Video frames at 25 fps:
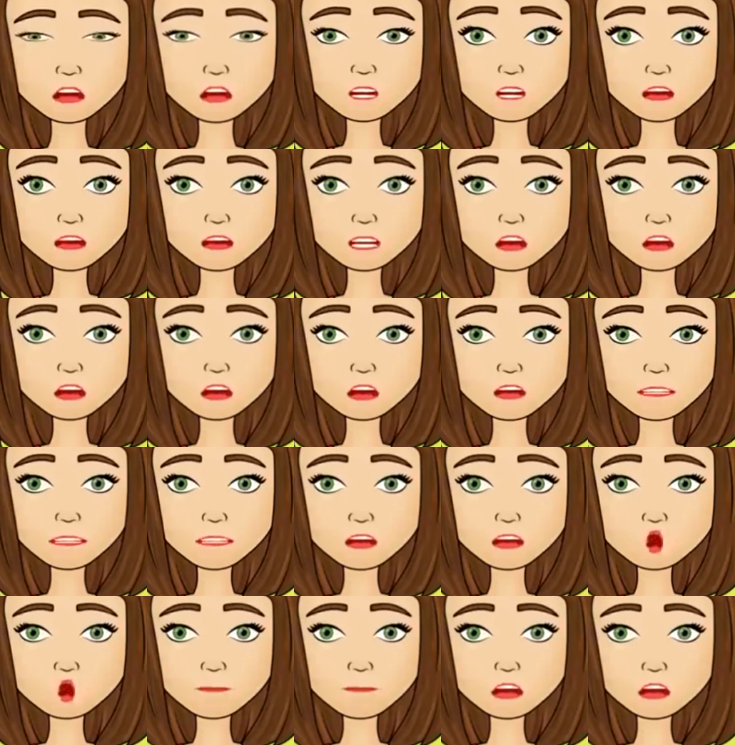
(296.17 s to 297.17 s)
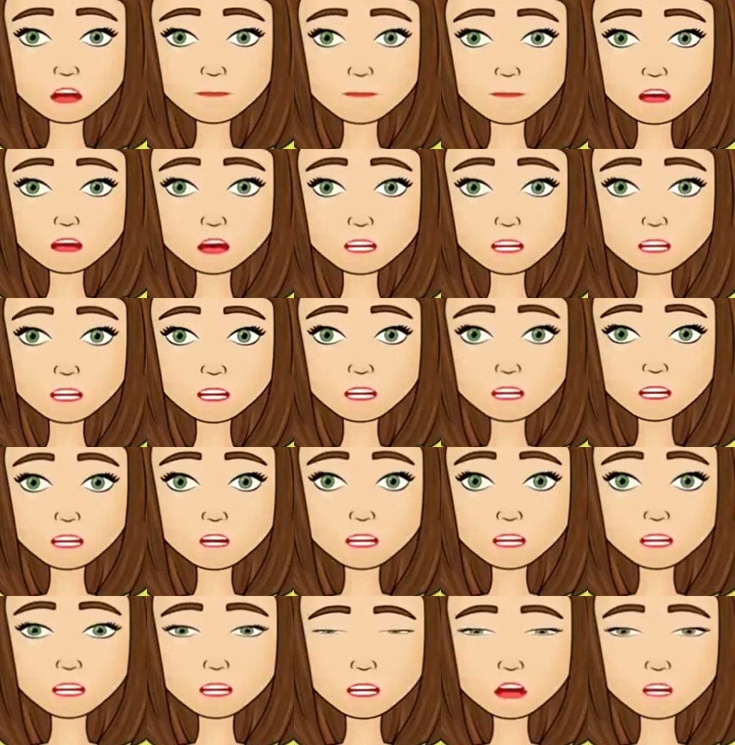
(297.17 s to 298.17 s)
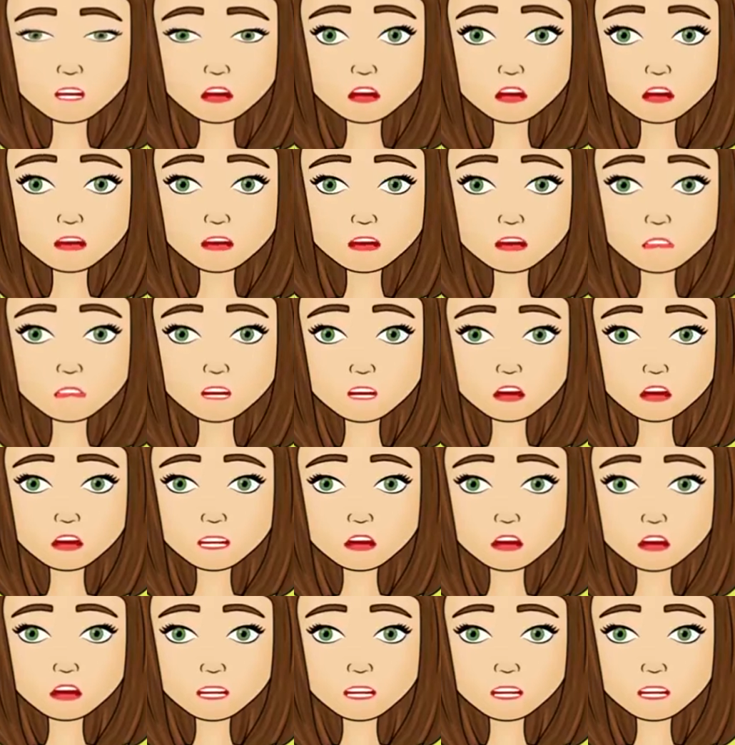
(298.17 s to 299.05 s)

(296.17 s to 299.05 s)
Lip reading: Every day she would come in and begin to cry over a